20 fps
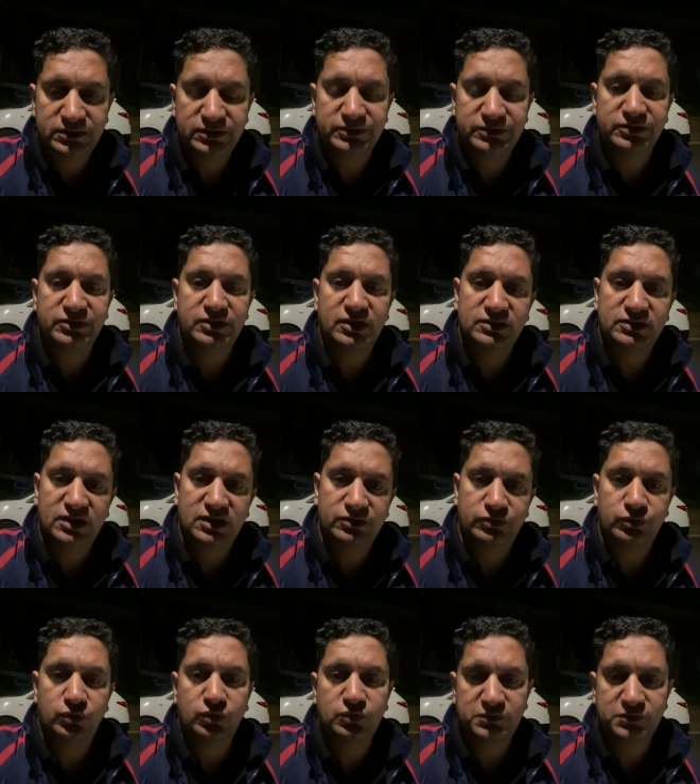you know the
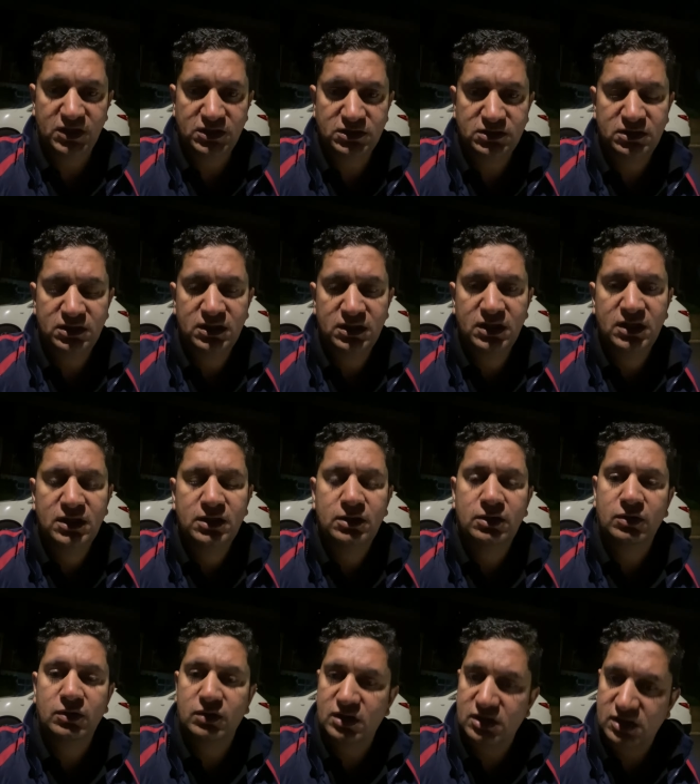zone 1
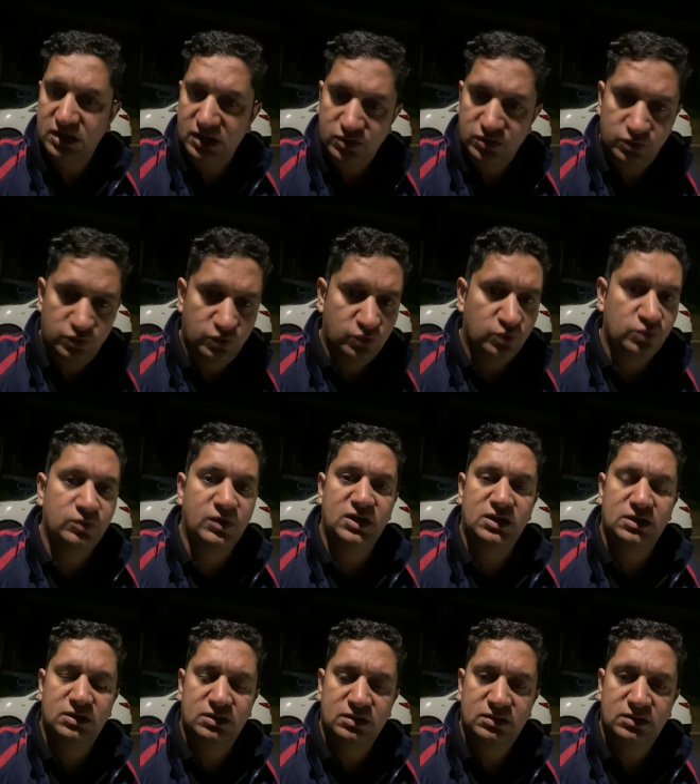or around zone 1